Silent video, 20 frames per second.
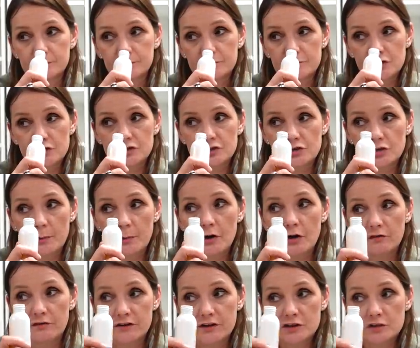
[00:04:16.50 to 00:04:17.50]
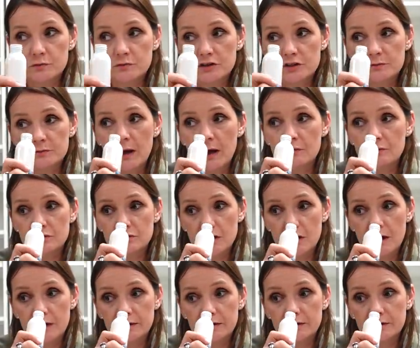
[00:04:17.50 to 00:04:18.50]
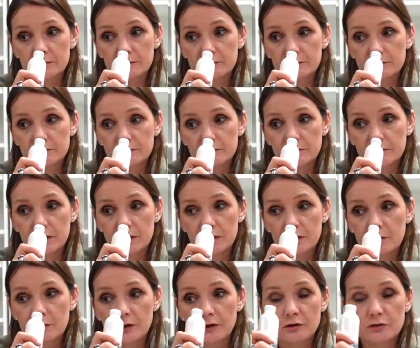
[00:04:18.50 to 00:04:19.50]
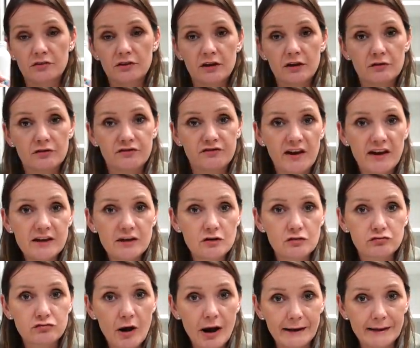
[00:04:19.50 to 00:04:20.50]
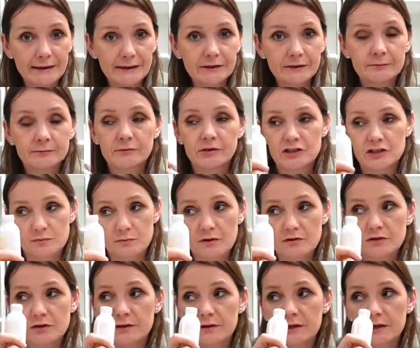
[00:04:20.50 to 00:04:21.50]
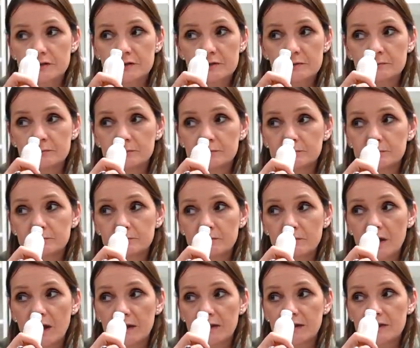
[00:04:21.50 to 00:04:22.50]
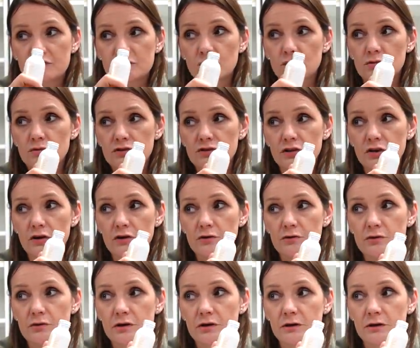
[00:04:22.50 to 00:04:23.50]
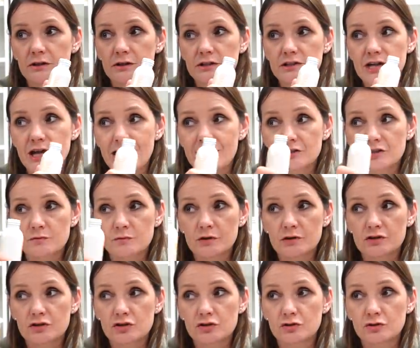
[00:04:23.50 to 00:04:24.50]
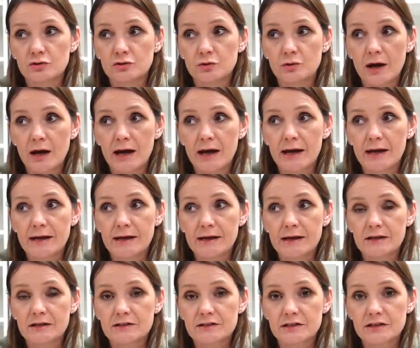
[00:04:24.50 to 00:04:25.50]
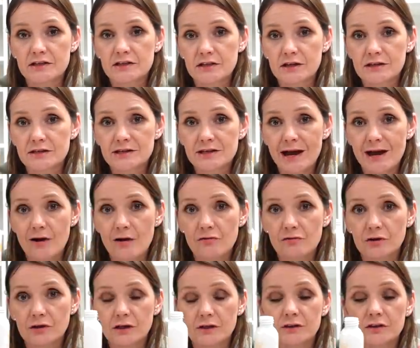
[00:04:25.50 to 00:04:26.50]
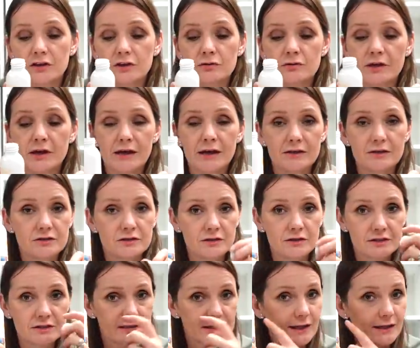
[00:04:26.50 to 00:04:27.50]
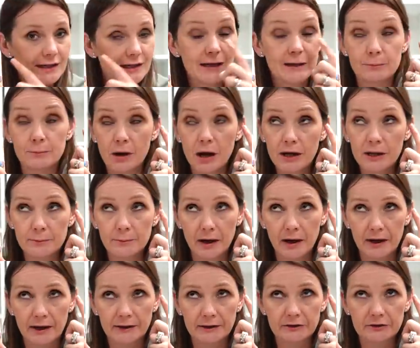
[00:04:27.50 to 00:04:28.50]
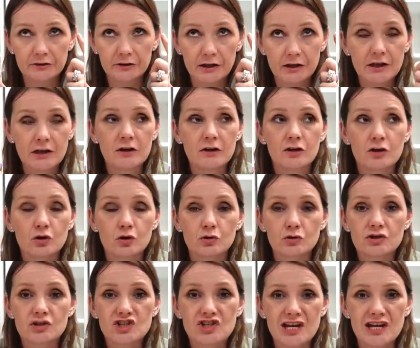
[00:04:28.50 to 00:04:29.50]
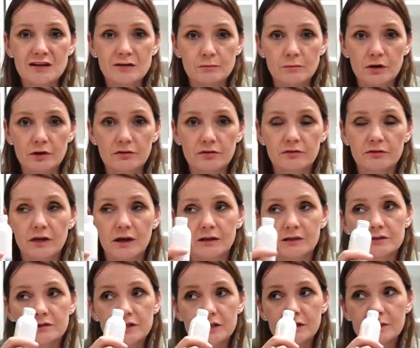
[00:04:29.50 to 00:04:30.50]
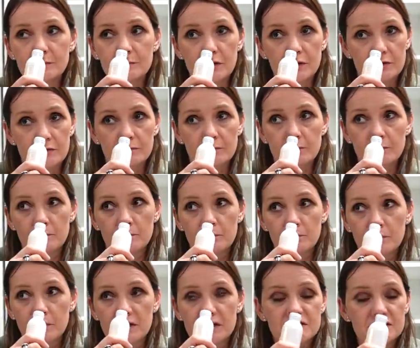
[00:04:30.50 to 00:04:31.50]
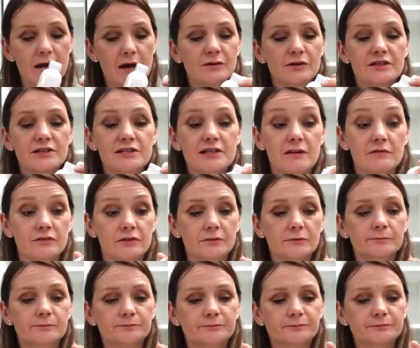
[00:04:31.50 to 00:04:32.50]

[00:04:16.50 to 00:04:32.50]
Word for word: just to top it off. This one smells like, when you think fake rain, it smells like this. And there's also an attachment to a seaside town in the U K to this scent in my mind called Teenmouth. And Teenmouth is down in Devon.